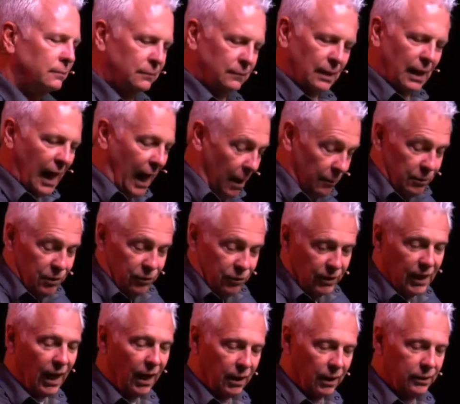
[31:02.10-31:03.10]
I'm just
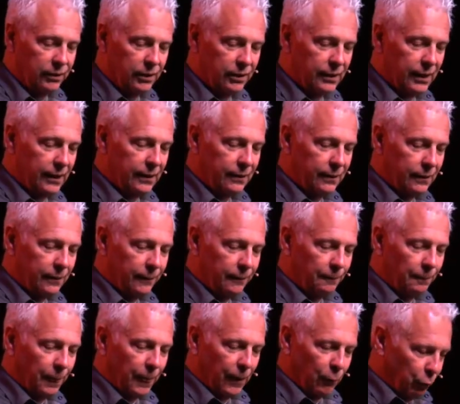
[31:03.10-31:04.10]
telling you that
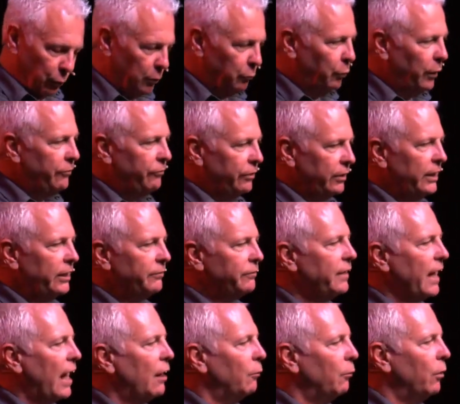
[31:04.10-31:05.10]
when we've lived
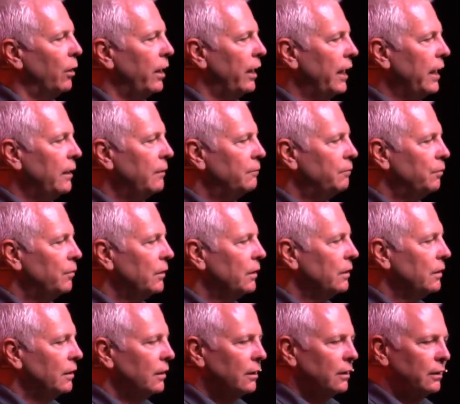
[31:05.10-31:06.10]
that way,
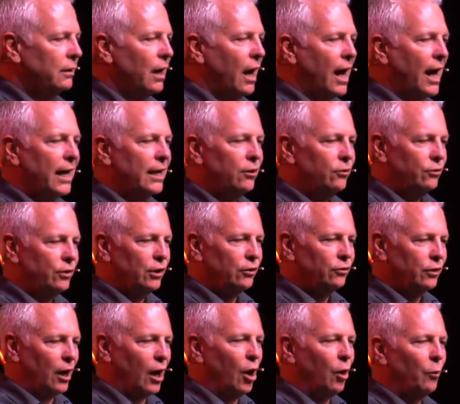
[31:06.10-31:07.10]
God has
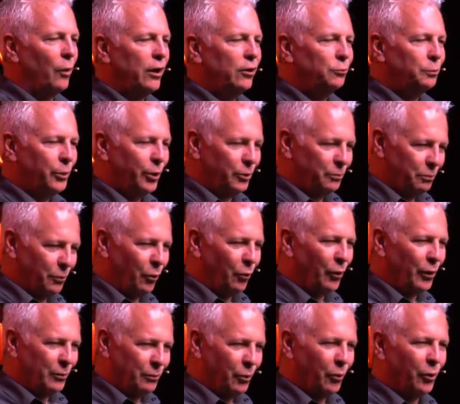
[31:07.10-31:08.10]
just always put
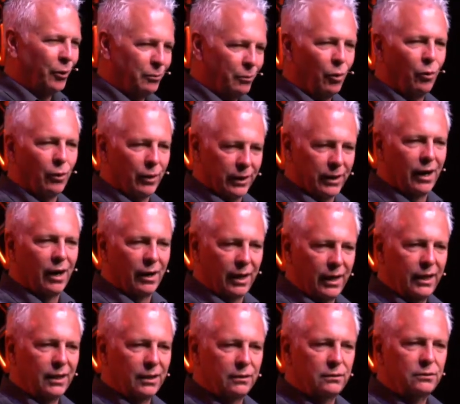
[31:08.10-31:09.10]
more and more and more in our
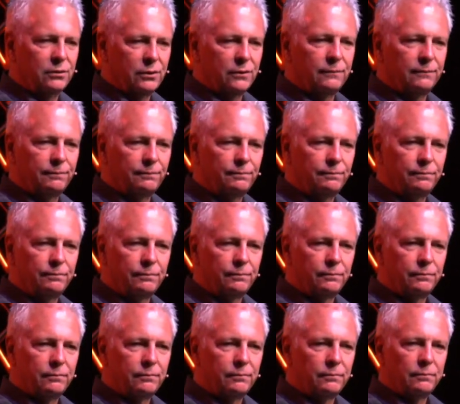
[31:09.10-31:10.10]
hands.
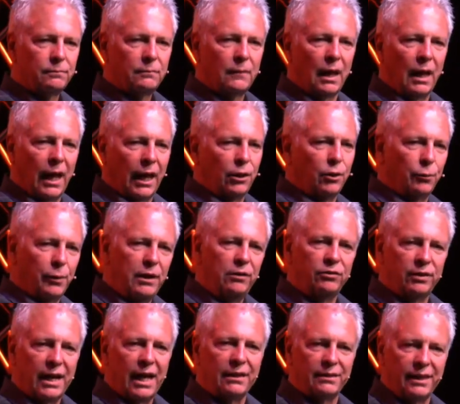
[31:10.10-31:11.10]
And the
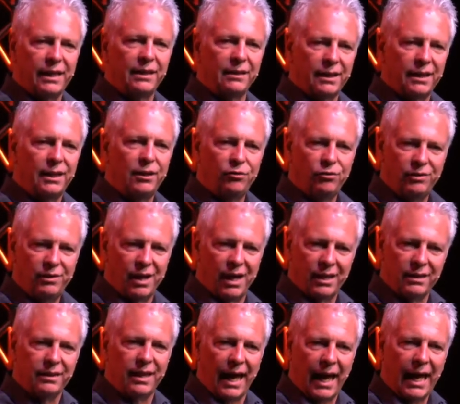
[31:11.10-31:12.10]
reason I think that He's
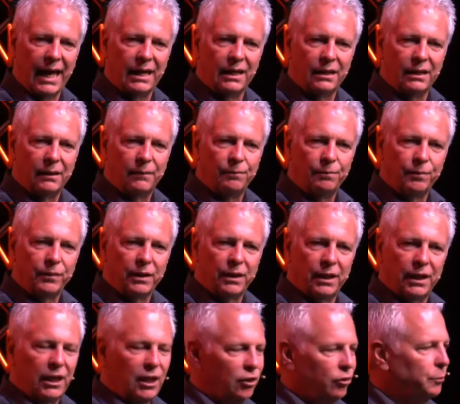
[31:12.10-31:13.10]
done that
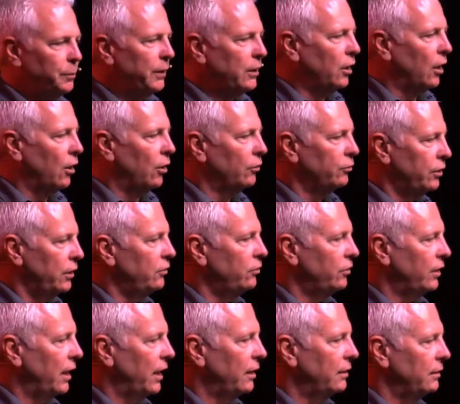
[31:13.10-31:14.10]
is because He
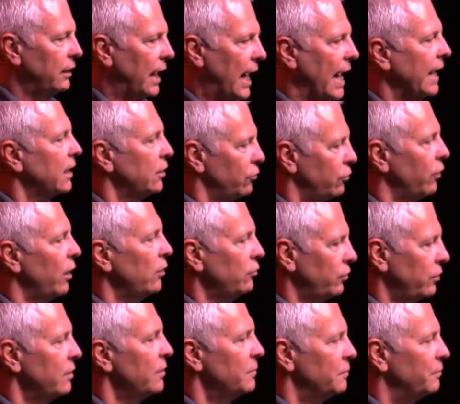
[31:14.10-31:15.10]
said, I can
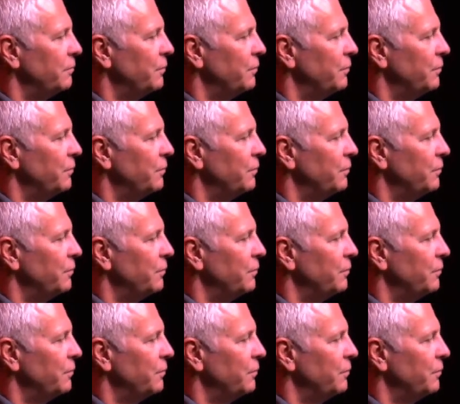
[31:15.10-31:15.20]
trust them.